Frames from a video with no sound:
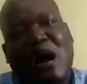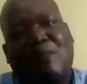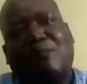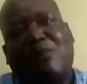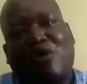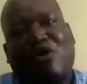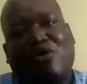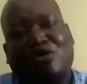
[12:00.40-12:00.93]

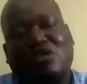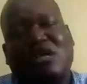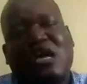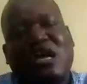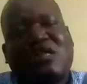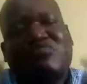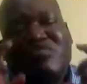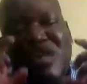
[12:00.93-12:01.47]
upon
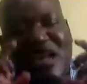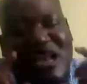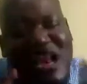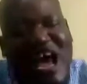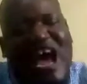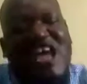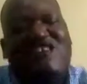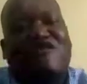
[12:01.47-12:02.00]
the
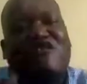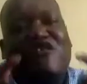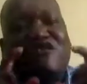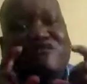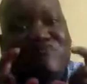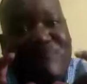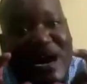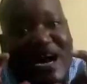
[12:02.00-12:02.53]
life
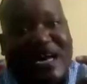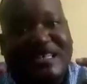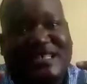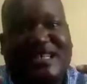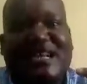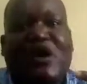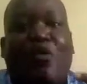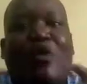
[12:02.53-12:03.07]
of
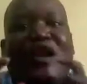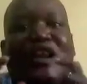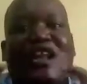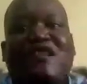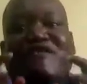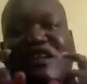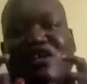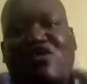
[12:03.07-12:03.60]
man
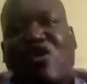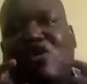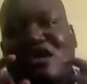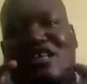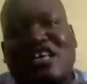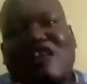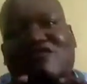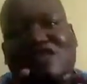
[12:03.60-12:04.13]
whenever
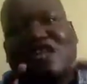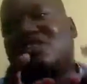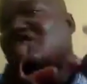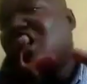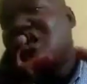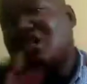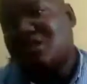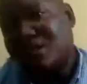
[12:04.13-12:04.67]
God gives a
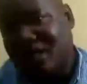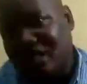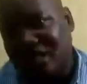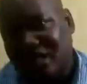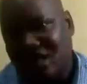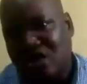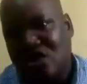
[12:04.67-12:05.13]
judgment.